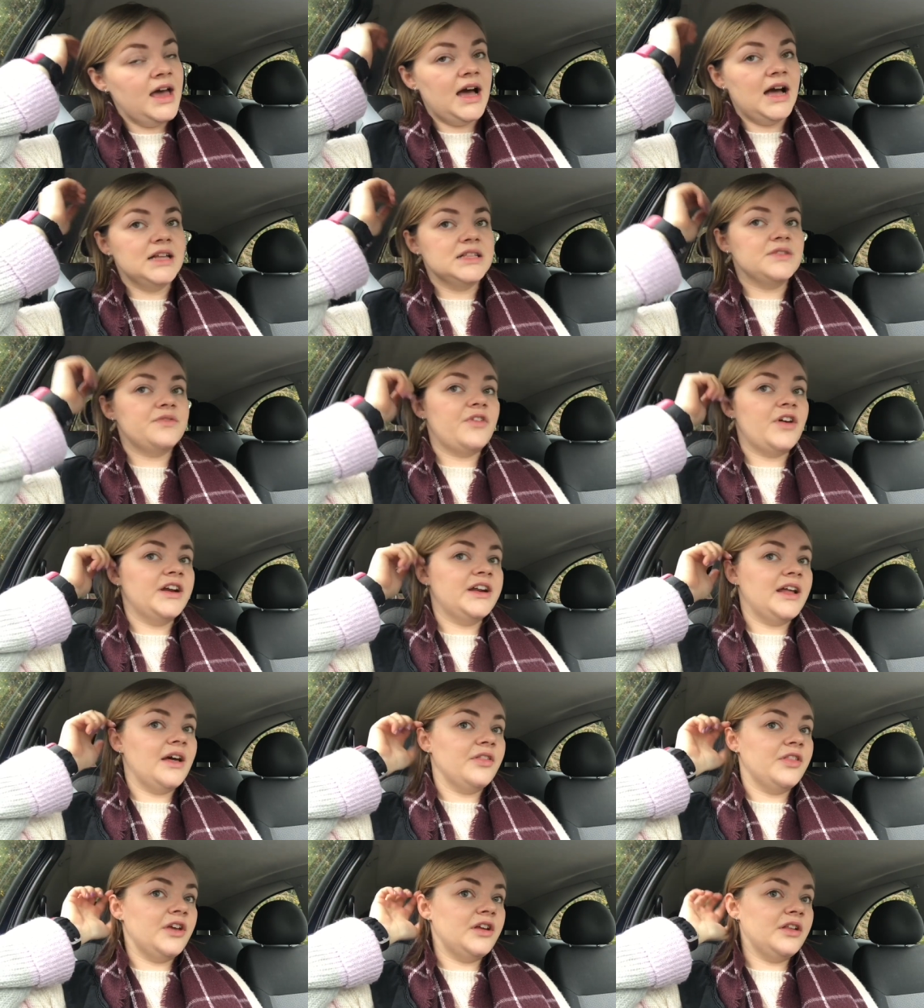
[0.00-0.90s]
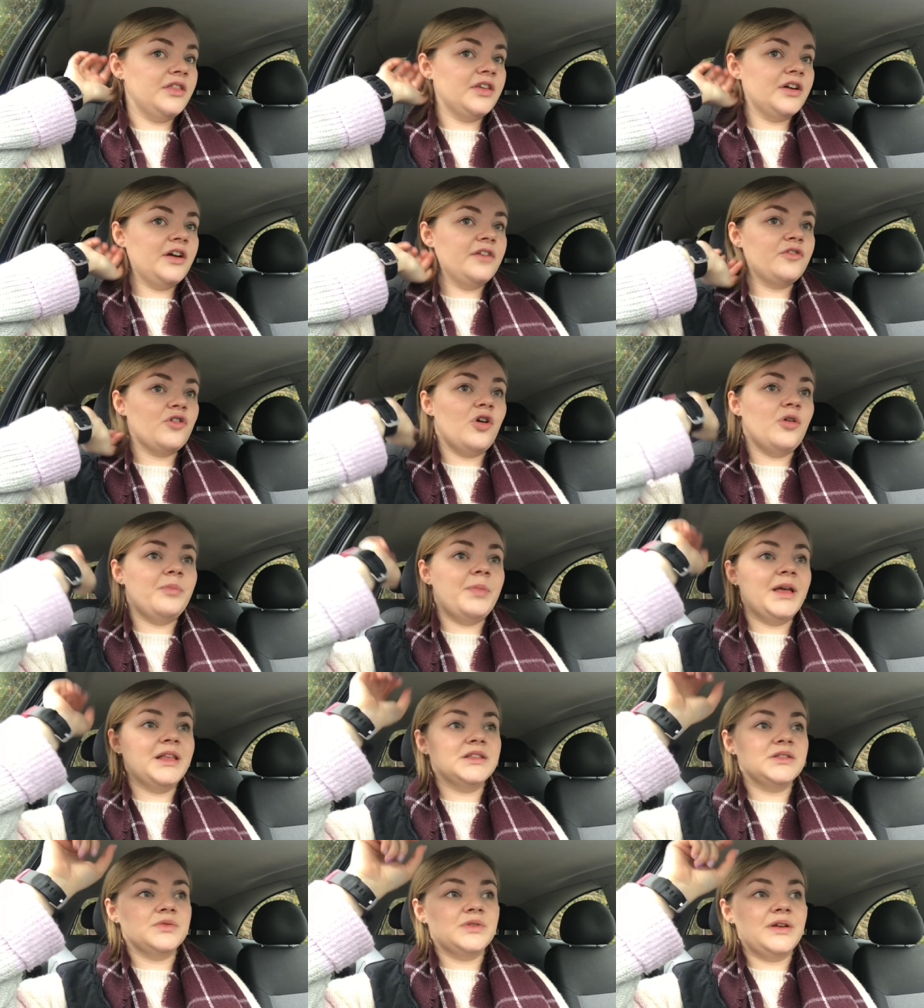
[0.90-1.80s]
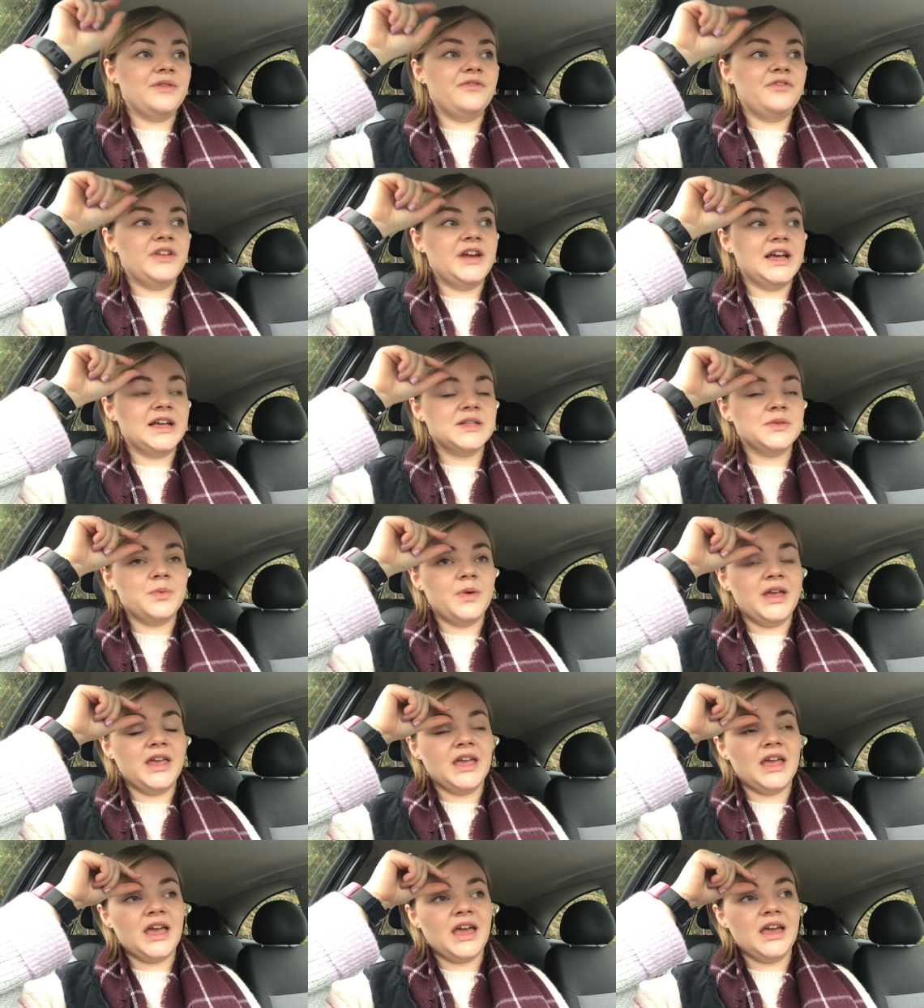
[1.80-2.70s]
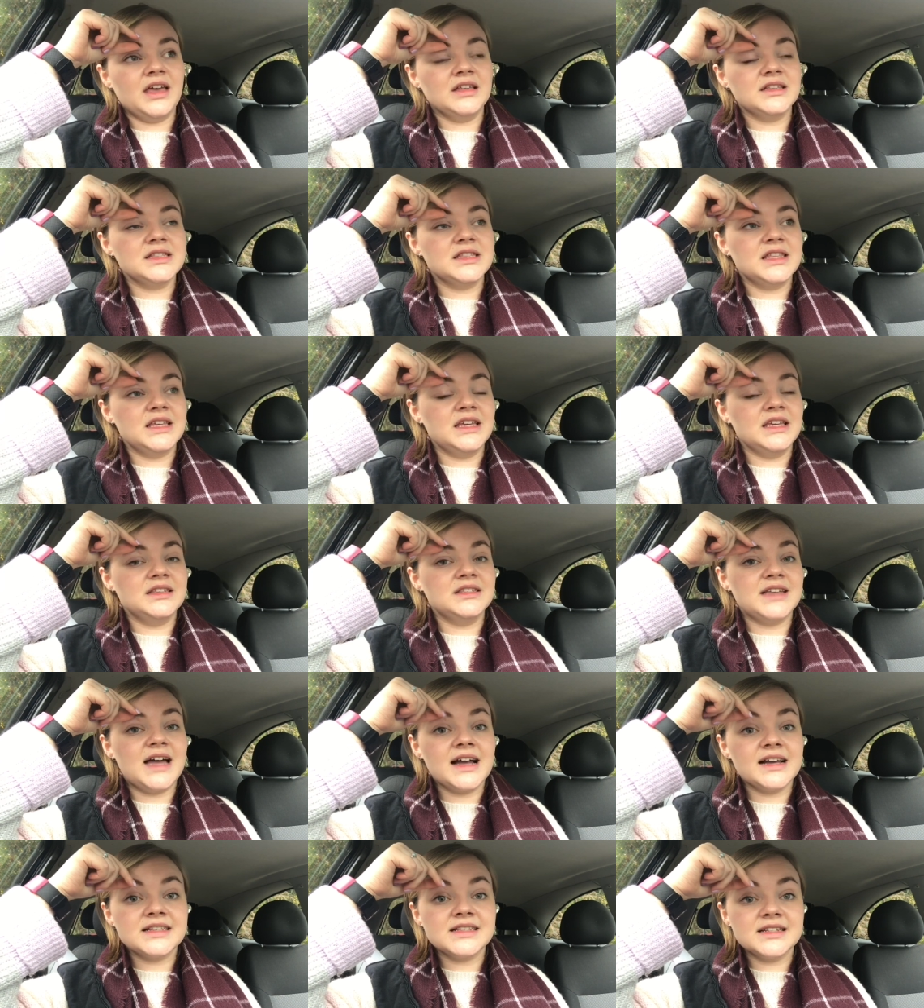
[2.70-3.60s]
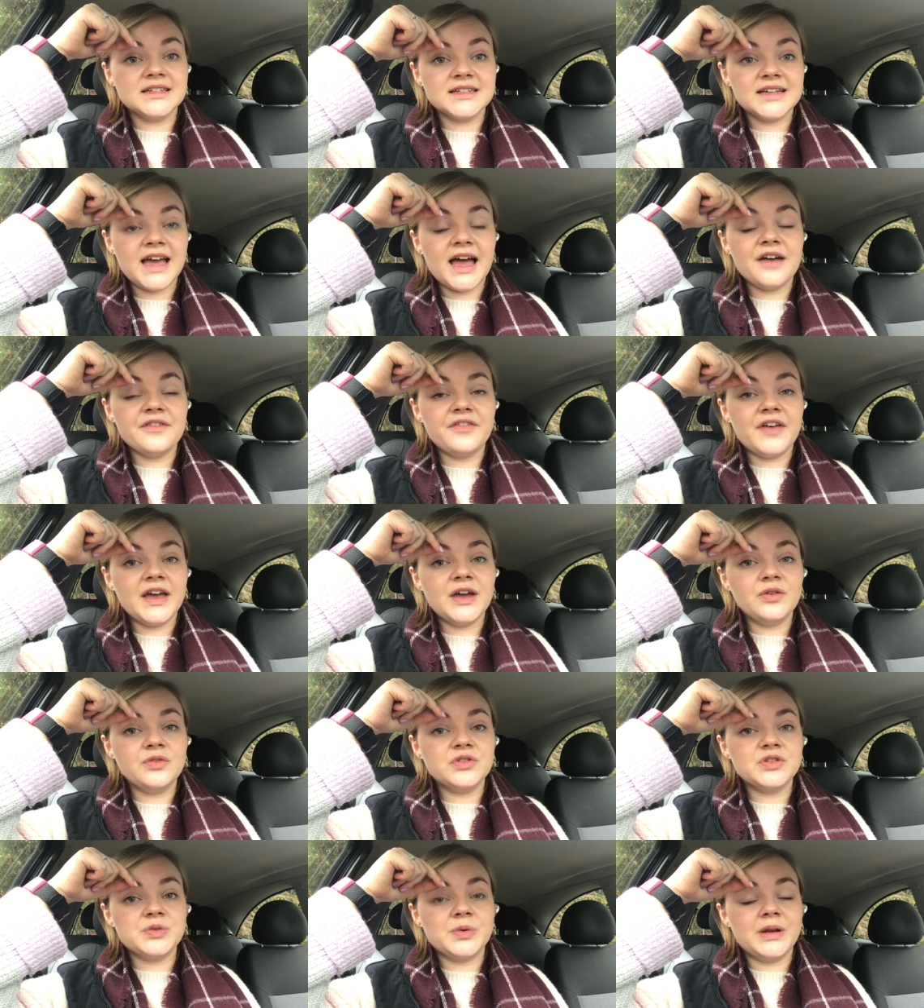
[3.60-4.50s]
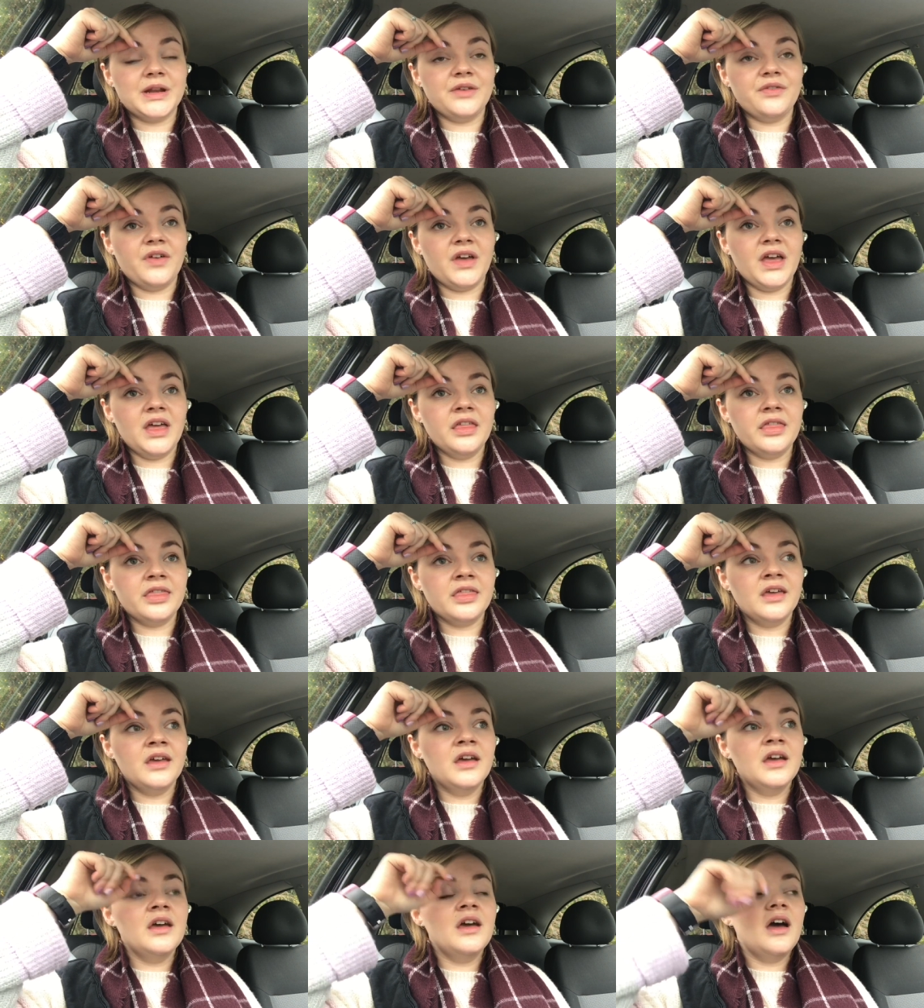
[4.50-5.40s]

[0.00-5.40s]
As of right now, the only thing I've got penciled in for next week is the Dachshund cafe on the 25th.